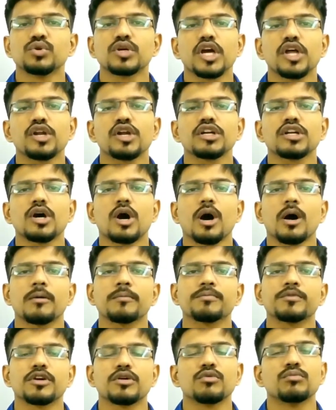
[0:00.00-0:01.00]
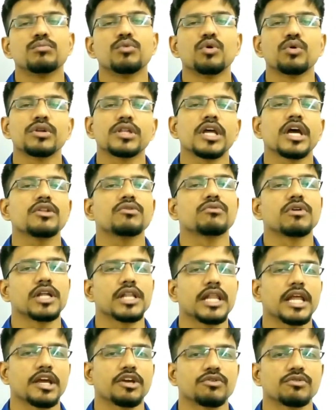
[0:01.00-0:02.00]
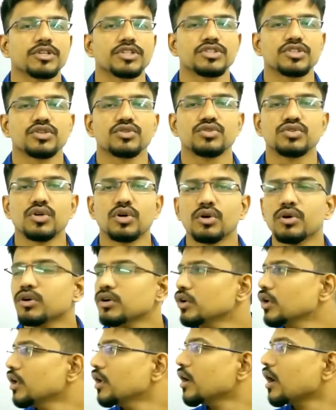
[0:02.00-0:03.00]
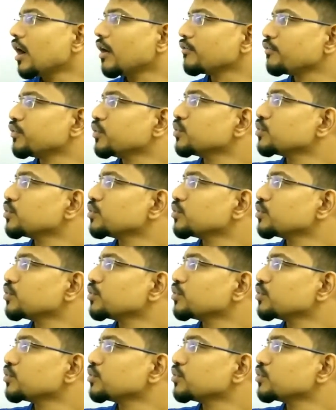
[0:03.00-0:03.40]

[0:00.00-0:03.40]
cannot opt more than one language. So a few